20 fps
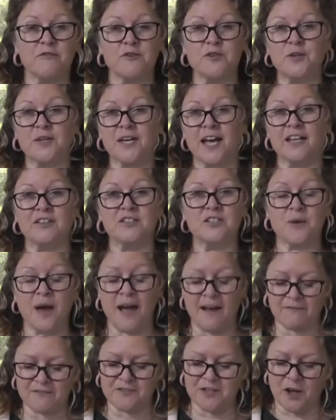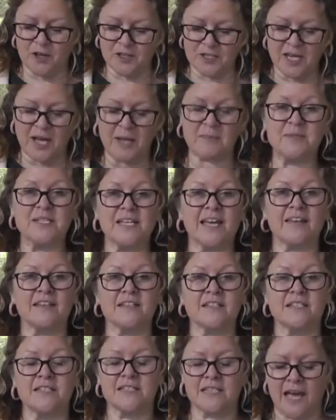or you can do after our time
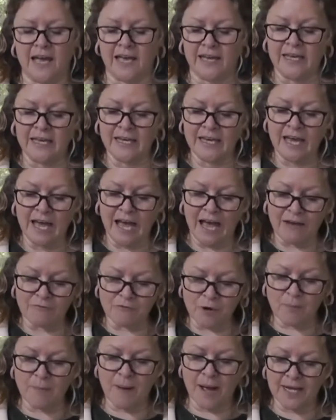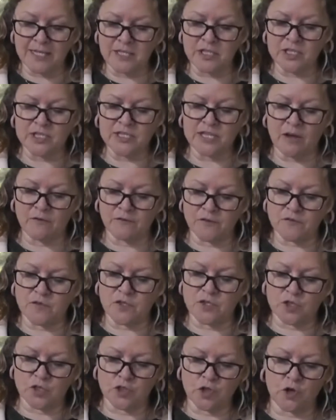together today, and remind yourself of
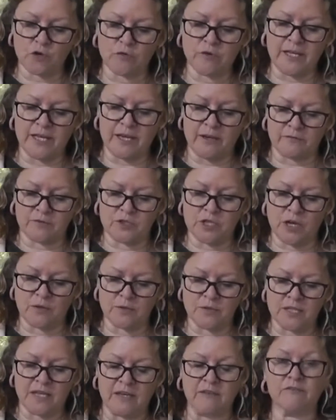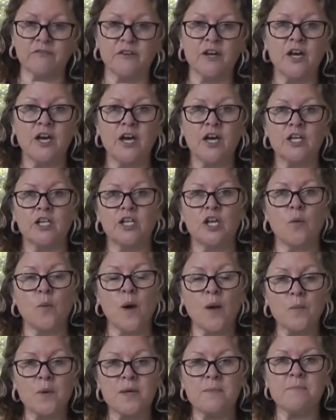the story of Joseph. You know,
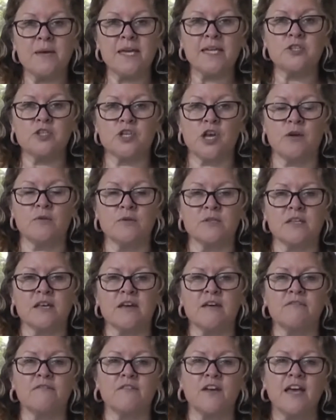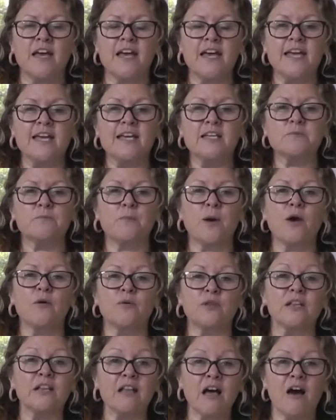when we meet Joseph, he is
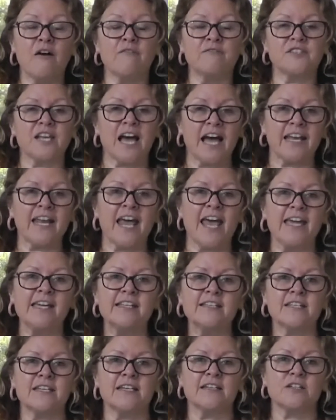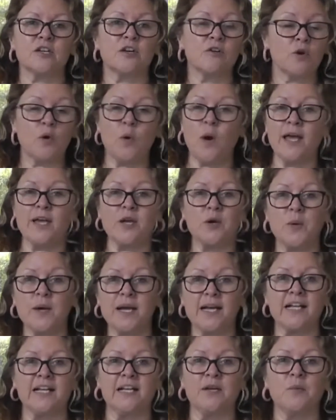both loved and hated. Quite
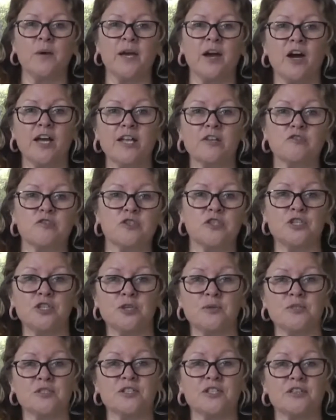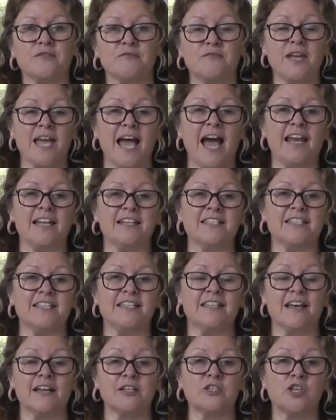quickly, we are introduced to the
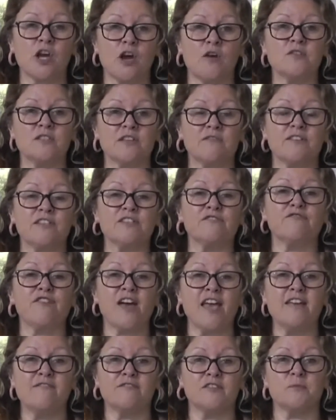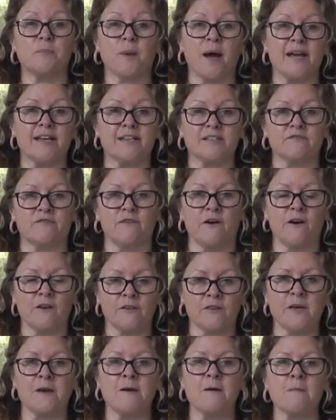reality that Joseph is favoured by his
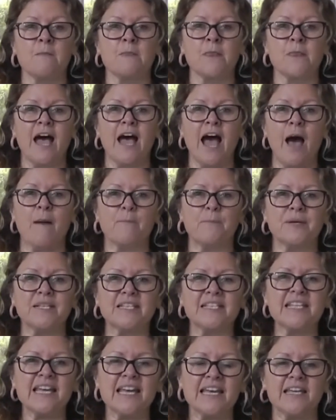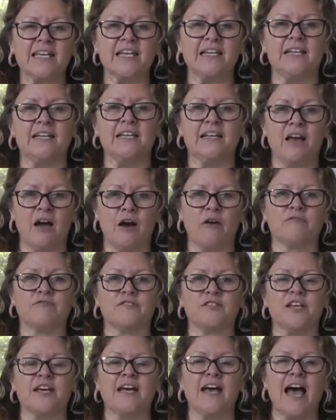father, and particularly
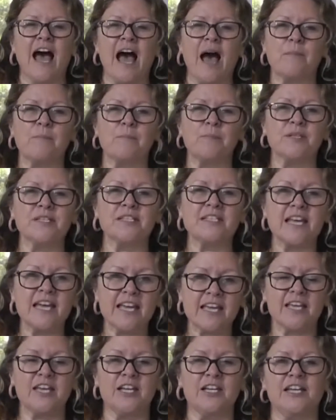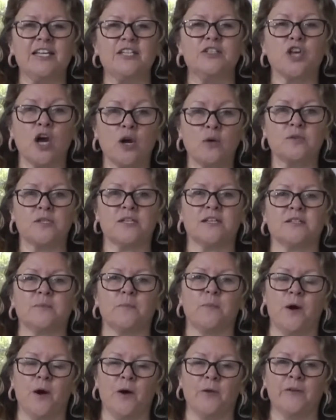loved, and particularly doted
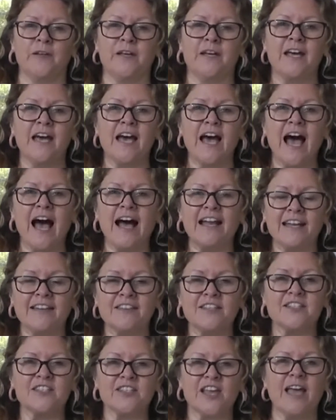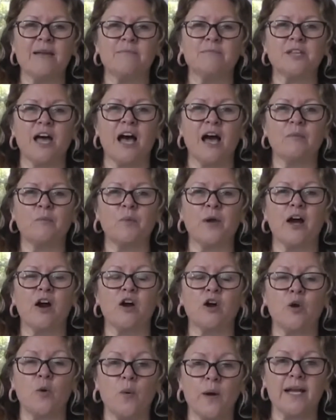upon. And at the same time, we
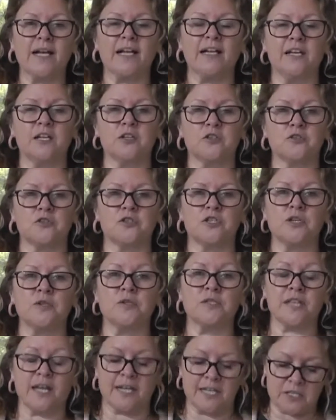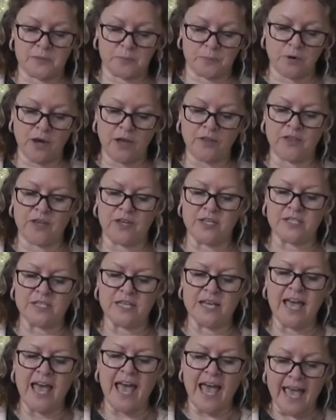are quickly introduced that his
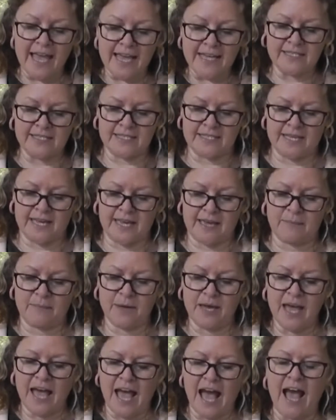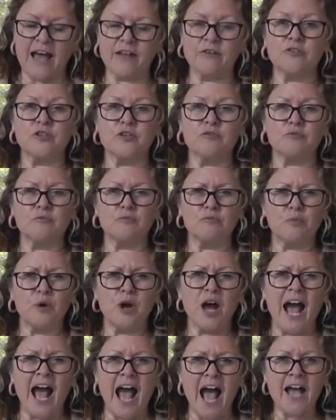brothers hated him and
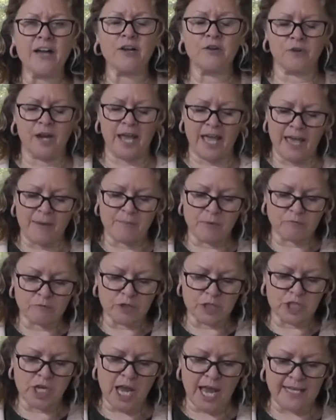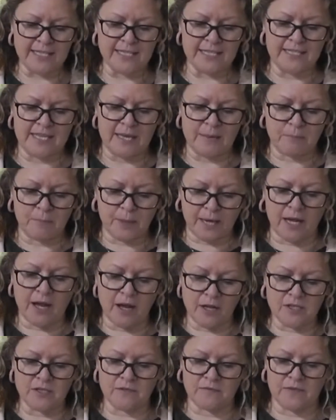were angry at him and rejected him
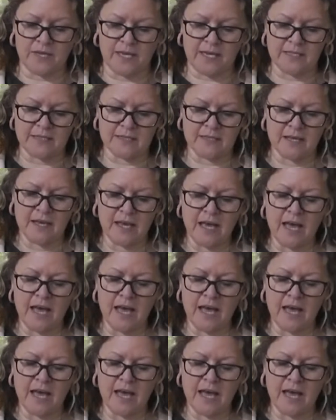because of this.